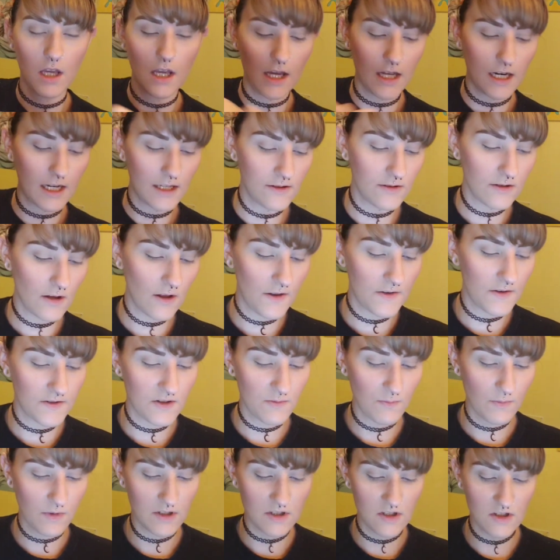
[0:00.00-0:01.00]
And I saw this
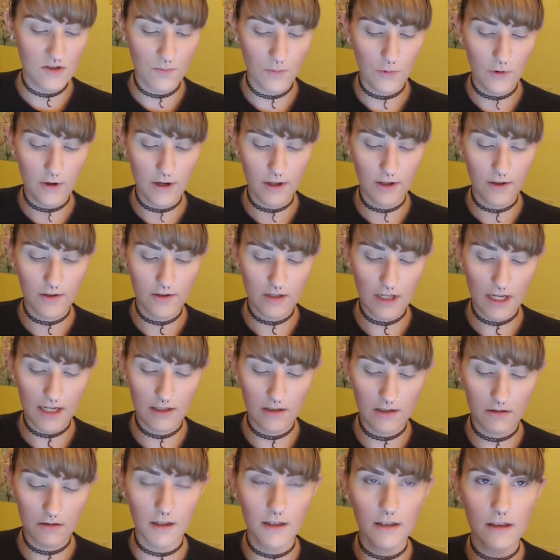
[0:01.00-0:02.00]
in my spoilers. I
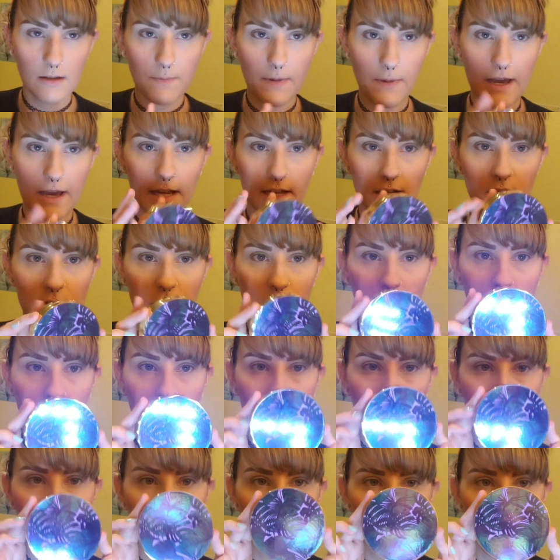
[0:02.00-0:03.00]
do like the packaging
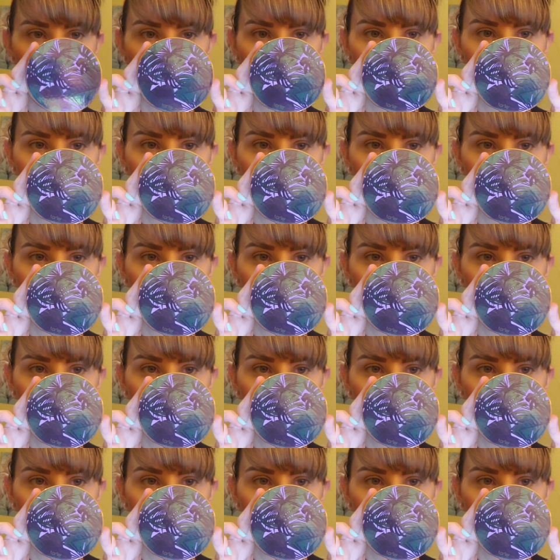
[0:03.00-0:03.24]
on this too.